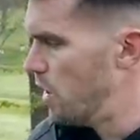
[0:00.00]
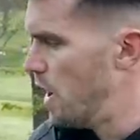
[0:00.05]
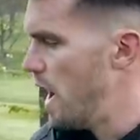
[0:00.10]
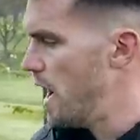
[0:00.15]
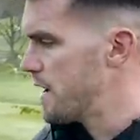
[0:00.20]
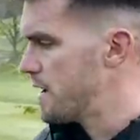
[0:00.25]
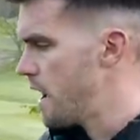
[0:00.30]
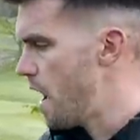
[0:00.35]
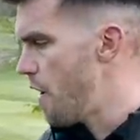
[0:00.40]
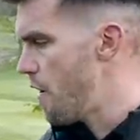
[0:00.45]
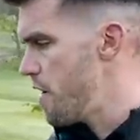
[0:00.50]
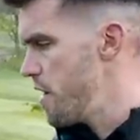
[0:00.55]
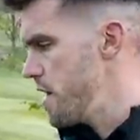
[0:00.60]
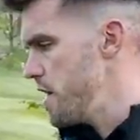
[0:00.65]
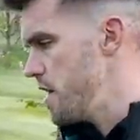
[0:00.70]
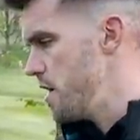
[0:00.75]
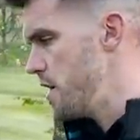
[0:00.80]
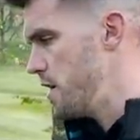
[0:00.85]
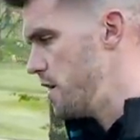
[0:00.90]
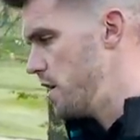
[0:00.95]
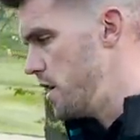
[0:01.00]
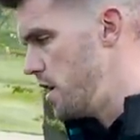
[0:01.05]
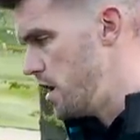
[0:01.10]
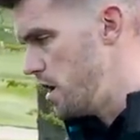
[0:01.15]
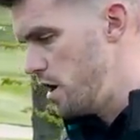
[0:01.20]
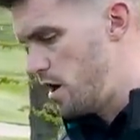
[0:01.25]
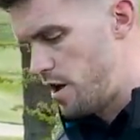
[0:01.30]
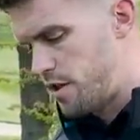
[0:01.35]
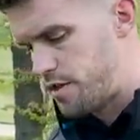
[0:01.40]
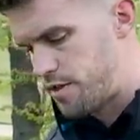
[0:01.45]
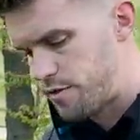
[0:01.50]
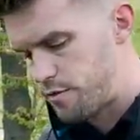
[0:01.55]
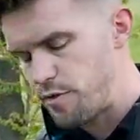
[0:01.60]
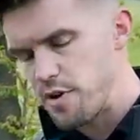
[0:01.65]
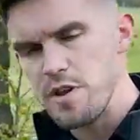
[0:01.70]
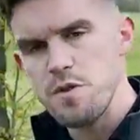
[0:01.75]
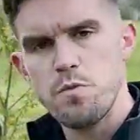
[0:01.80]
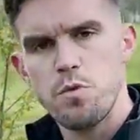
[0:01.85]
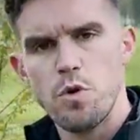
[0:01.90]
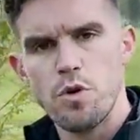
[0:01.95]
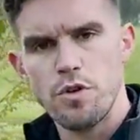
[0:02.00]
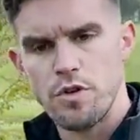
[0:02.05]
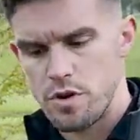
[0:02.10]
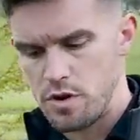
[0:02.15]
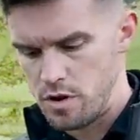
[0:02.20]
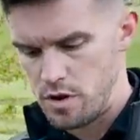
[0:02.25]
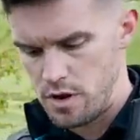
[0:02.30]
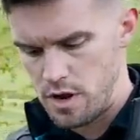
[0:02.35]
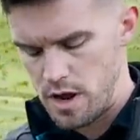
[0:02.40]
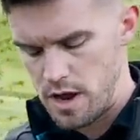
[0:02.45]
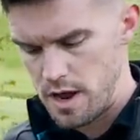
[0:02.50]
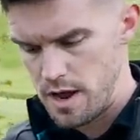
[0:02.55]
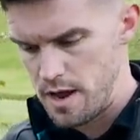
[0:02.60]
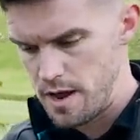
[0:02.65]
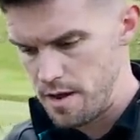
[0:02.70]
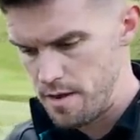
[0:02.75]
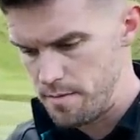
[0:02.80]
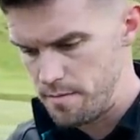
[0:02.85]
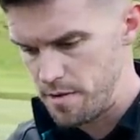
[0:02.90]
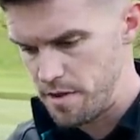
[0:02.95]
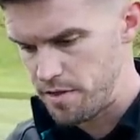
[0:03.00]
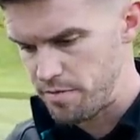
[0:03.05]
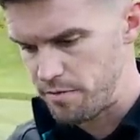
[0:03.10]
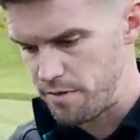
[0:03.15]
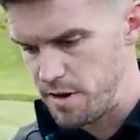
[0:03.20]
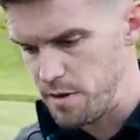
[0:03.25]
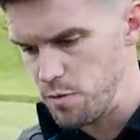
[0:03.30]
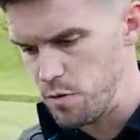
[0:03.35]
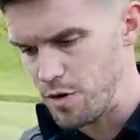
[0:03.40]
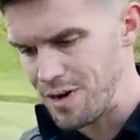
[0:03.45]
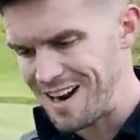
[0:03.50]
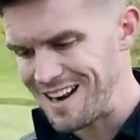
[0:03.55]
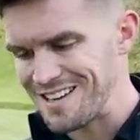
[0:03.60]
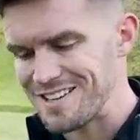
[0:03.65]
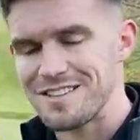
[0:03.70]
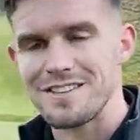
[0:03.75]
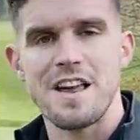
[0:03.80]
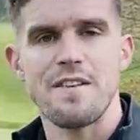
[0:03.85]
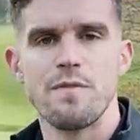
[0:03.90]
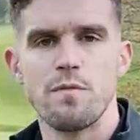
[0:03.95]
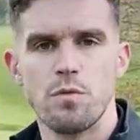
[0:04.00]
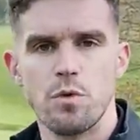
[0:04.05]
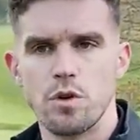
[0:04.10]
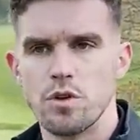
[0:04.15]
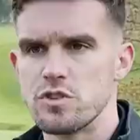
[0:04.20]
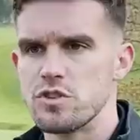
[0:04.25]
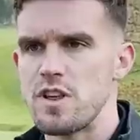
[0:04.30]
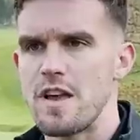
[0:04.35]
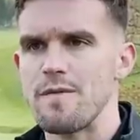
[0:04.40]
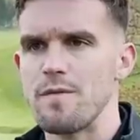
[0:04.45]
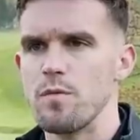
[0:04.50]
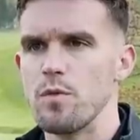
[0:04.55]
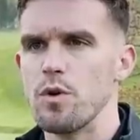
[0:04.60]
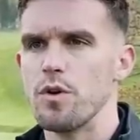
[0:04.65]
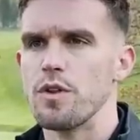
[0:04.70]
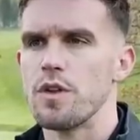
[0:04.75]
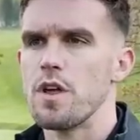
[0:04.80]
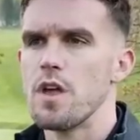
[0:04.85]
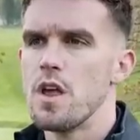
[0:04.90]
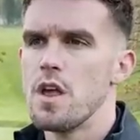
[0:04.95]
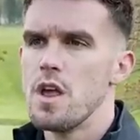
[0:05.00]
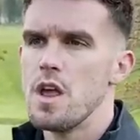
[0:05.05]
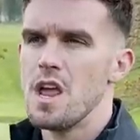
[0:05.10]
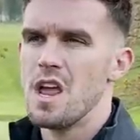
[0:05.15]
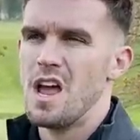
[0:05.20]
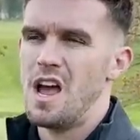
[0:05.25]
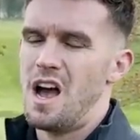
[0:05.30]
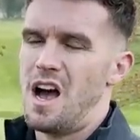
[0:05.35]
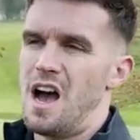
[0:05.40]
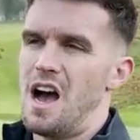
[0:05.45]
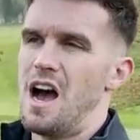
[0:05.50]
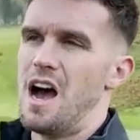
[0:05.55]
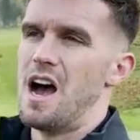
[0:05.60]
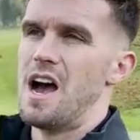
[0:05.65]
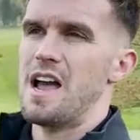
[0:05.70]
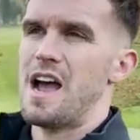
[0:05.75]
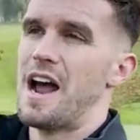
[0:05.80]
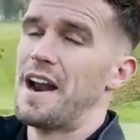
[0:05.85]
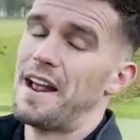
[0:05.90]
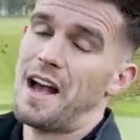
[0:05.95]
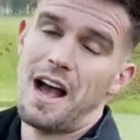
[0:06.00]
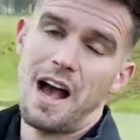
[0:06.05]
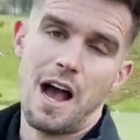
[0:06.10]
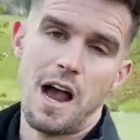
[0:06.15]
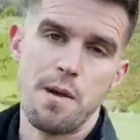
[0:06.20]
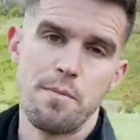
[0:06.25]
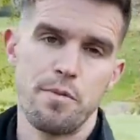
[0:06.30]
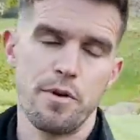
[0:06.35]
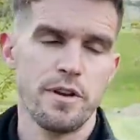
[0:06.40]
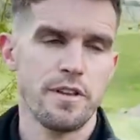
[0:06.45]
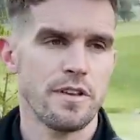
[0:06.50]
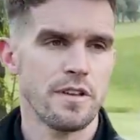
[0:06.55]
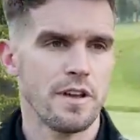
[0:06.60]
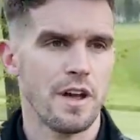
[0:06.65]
I carry a three wood and a seven wood. Seven wood, I had a hybrid.